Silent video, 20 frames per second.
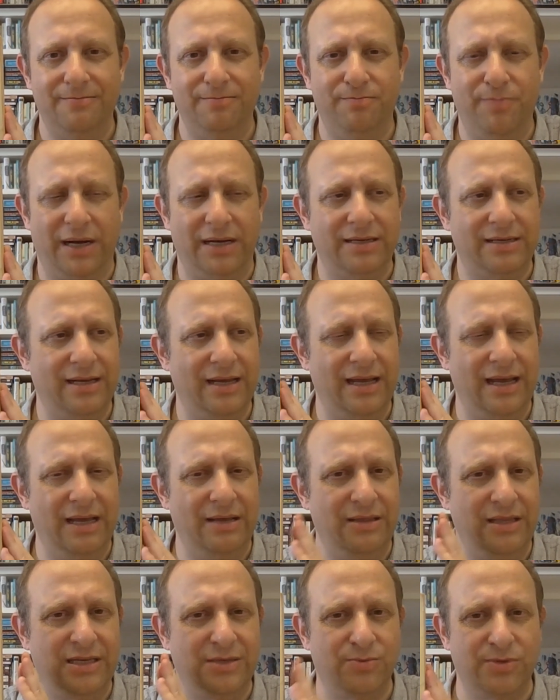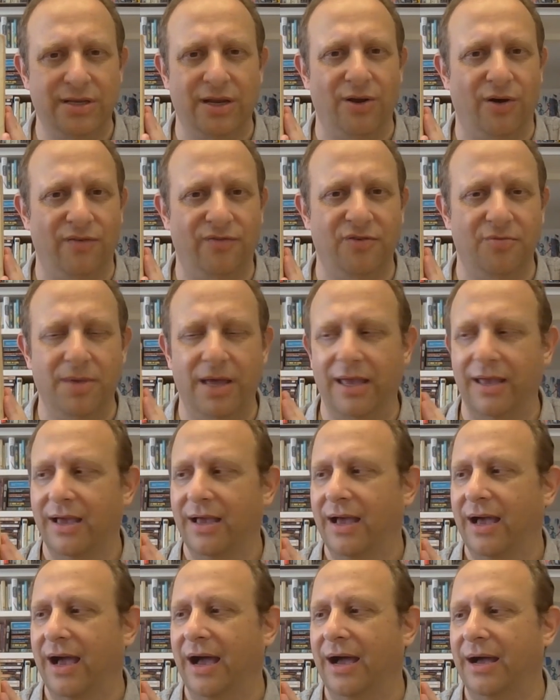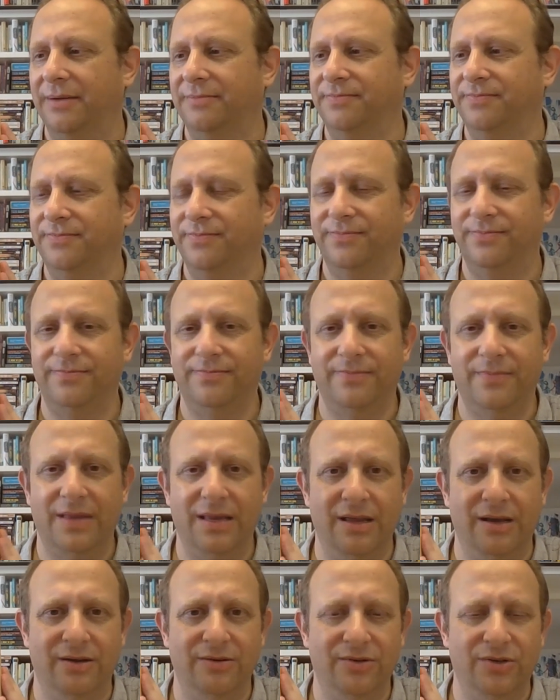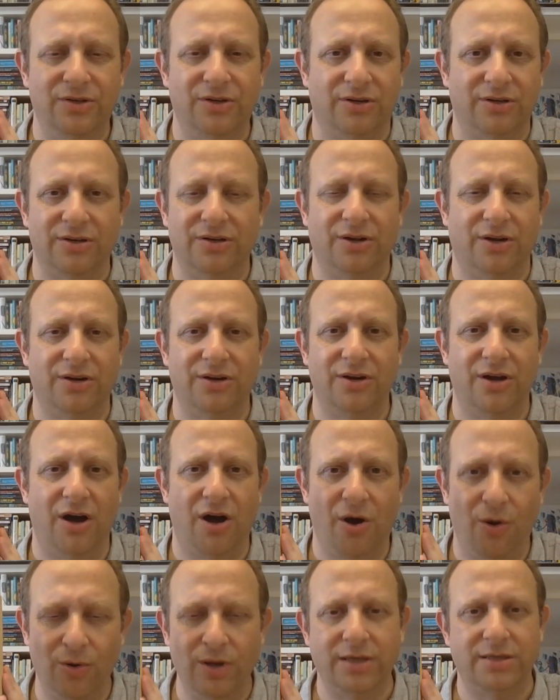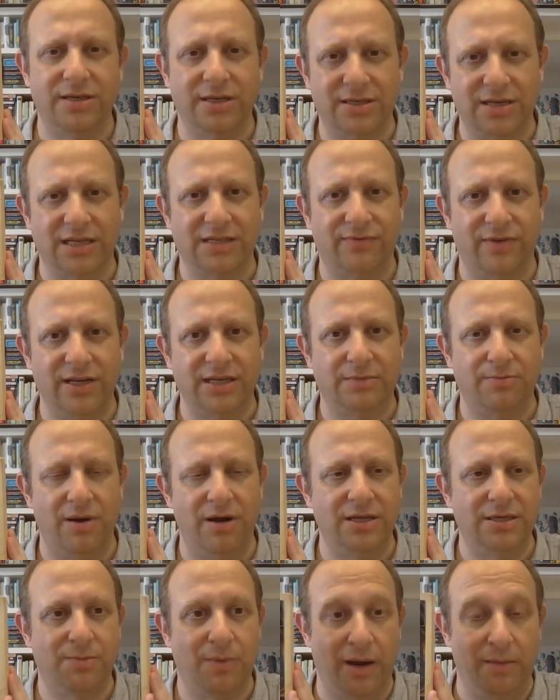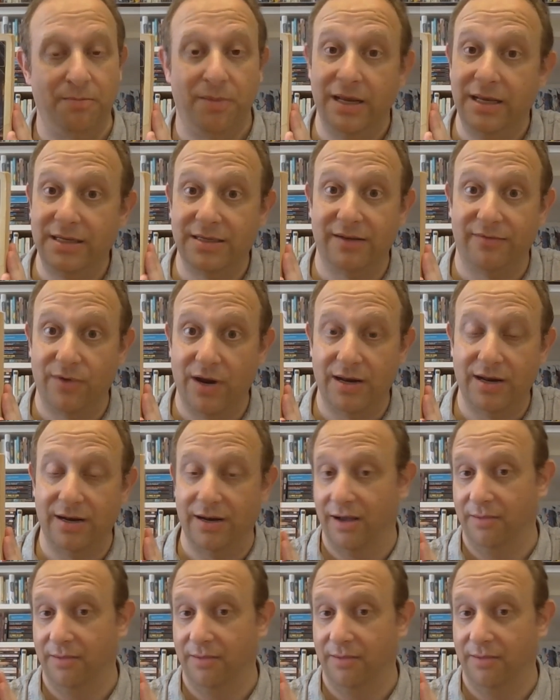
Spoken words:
but this was a lot for me. You know, not a wholly successful experience, but I'm pleased I've read it.